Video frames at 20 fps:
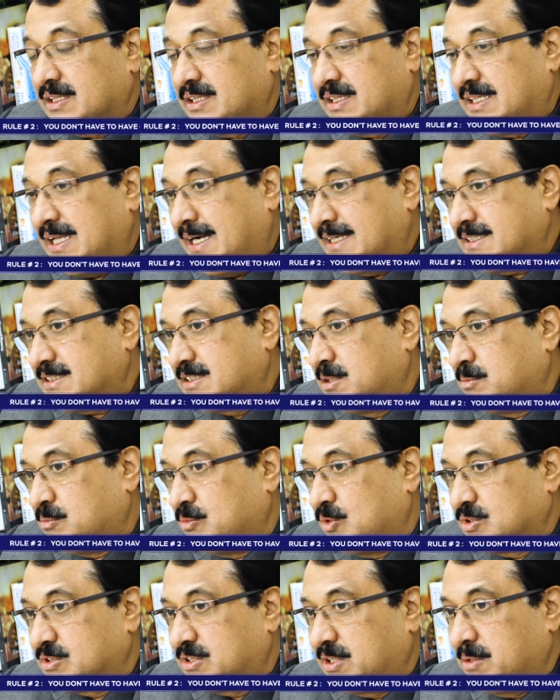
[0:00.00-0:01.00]
That's the
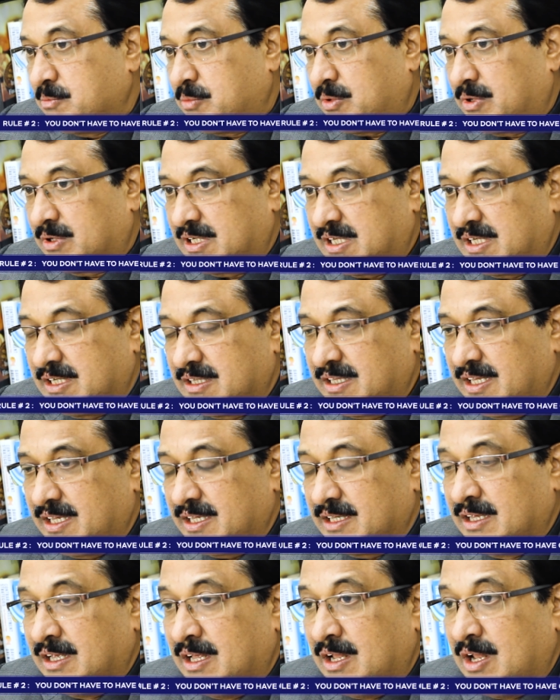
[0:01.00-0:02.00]
most important thing.
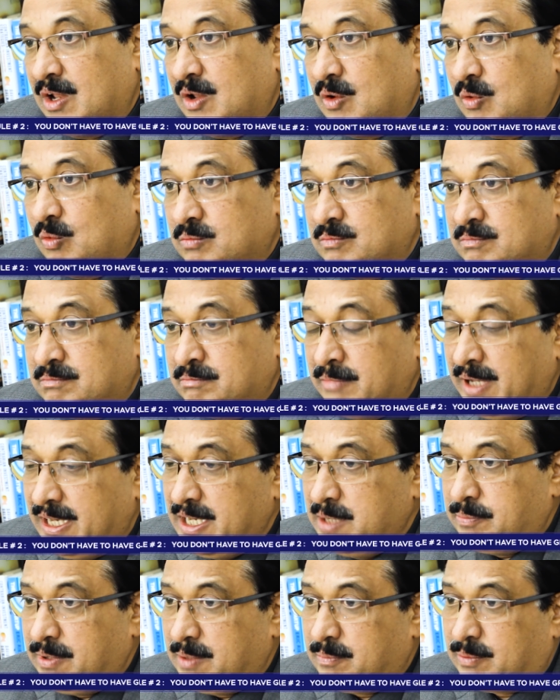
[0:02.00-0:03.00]

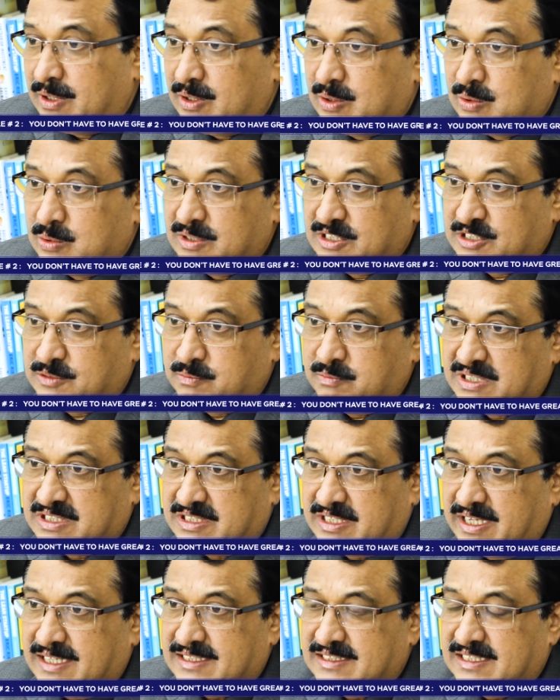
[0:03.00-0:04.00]
Many people do this
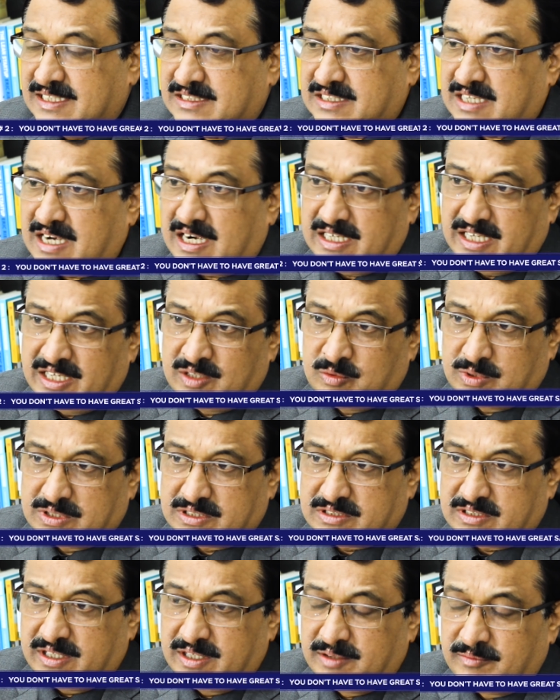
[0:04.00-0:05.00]
mistake. They start
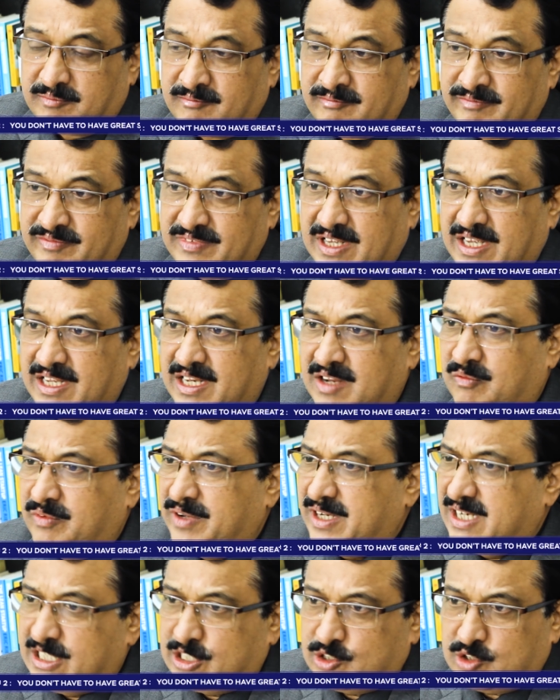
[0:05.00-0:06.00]
investing in a
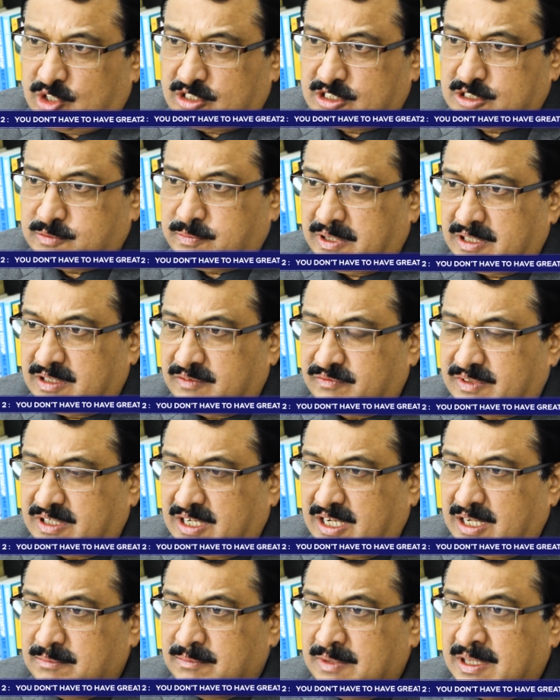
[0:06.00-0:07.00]
very short span of
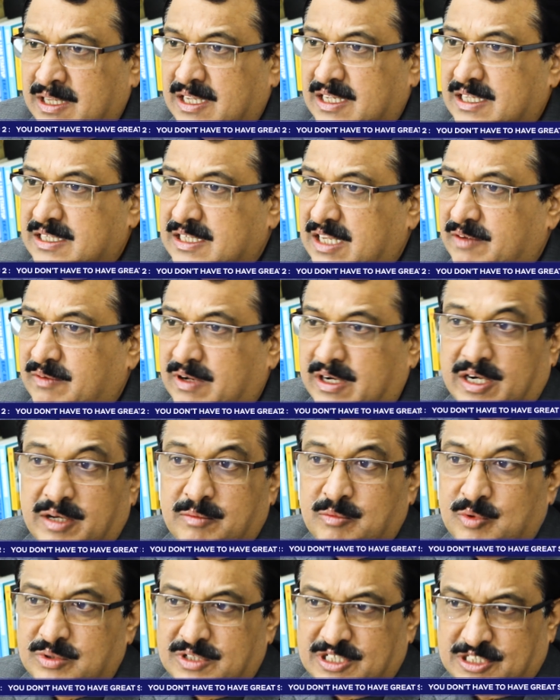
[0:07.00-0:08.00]
time, they will
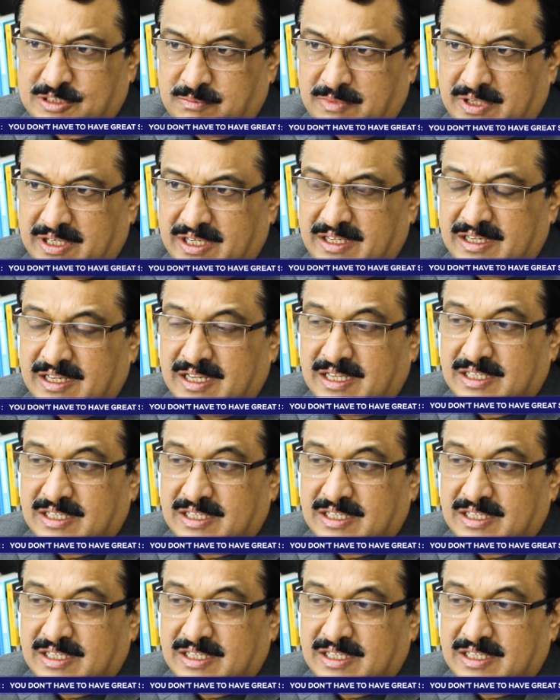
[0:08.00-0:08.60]
remove this money.